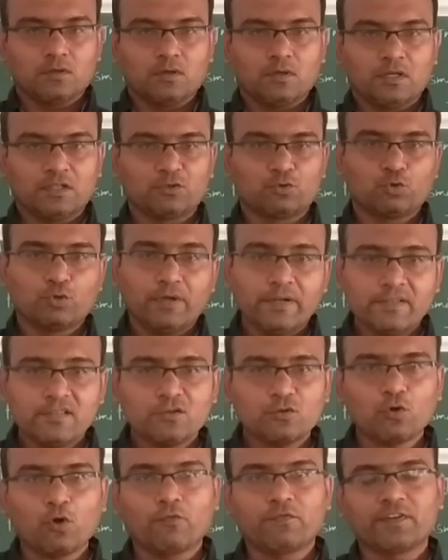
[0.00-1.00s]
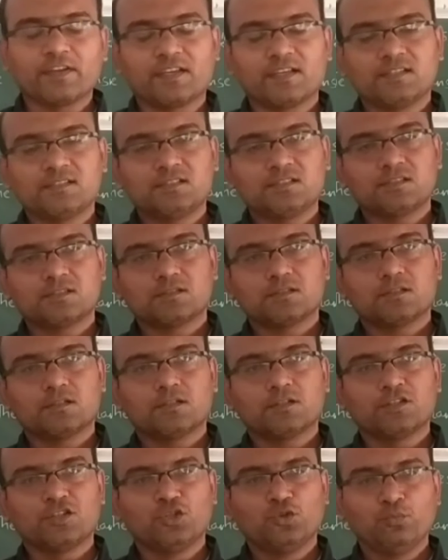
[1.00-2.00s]
and today's topic is
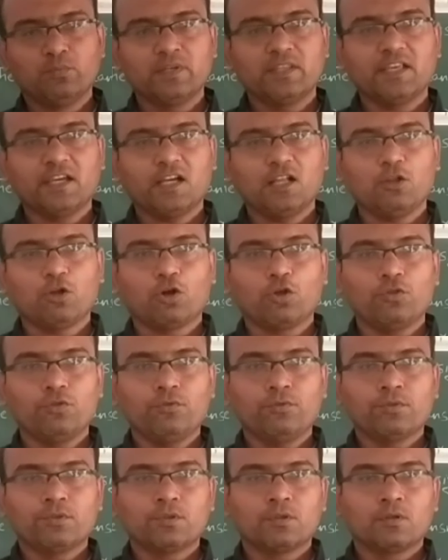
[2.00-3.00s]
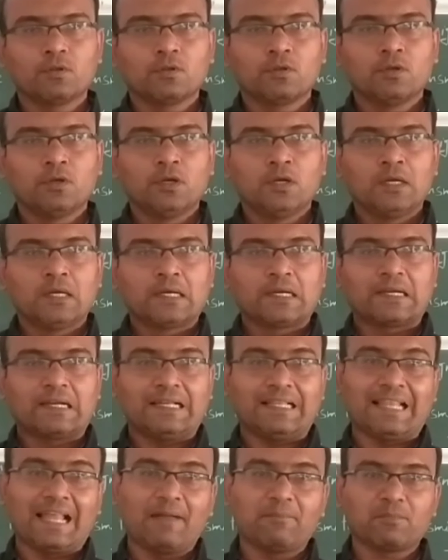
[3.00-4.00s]
numerical on
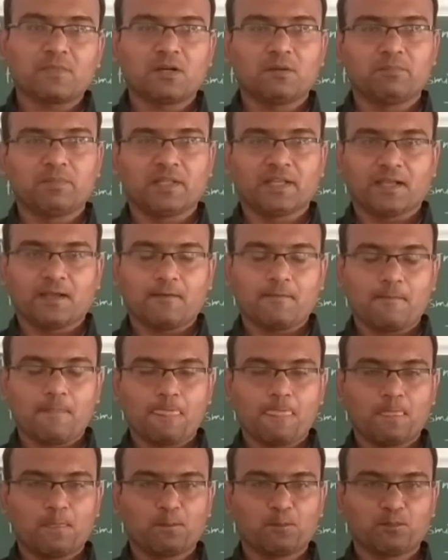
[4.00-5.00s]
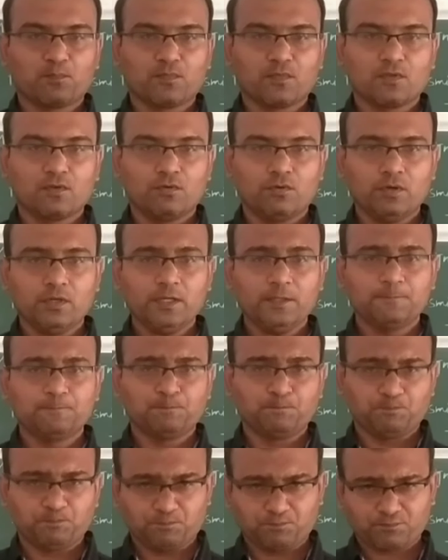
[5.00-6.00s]
clamp coupling. Okay,
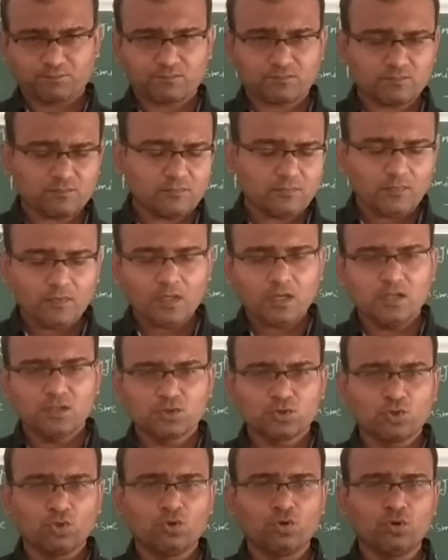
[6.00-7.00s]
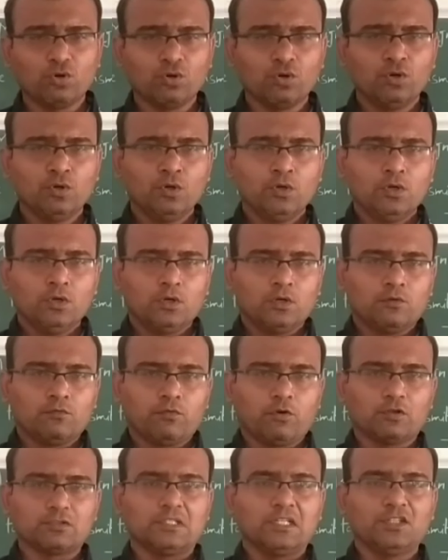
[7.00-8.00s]
so
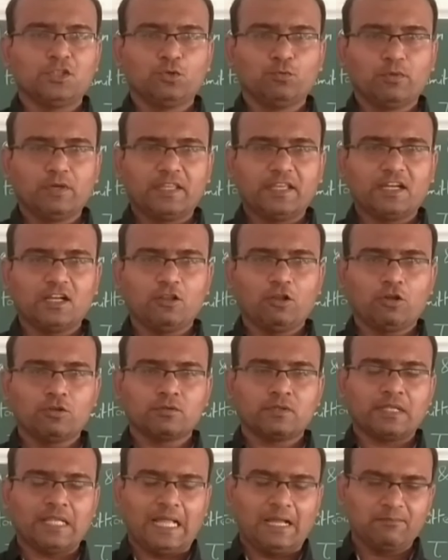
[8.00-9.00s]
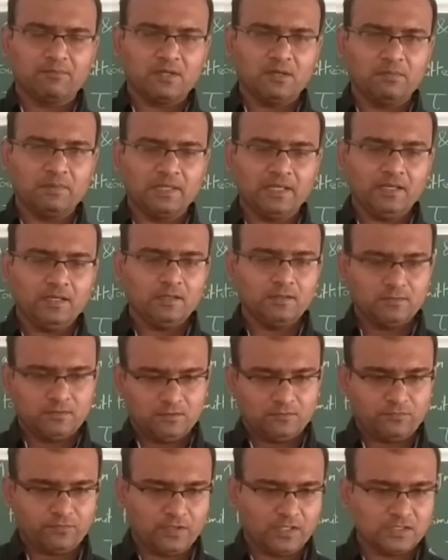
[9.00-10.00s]
for the numerical on clamp coupling,
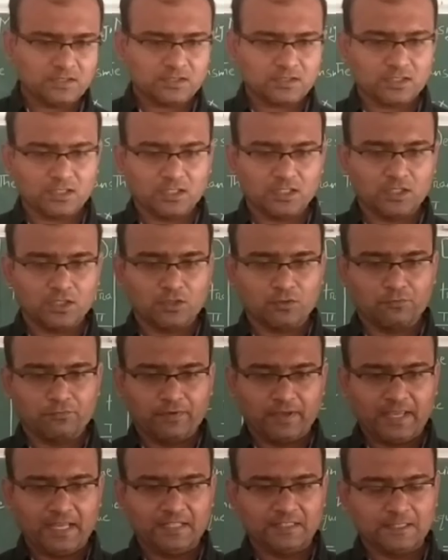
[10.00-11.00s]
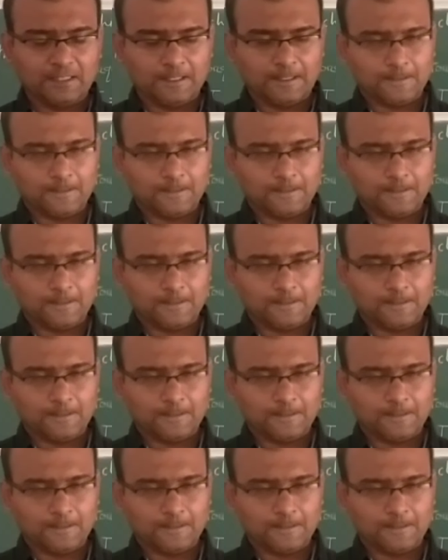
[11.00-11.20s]
first we can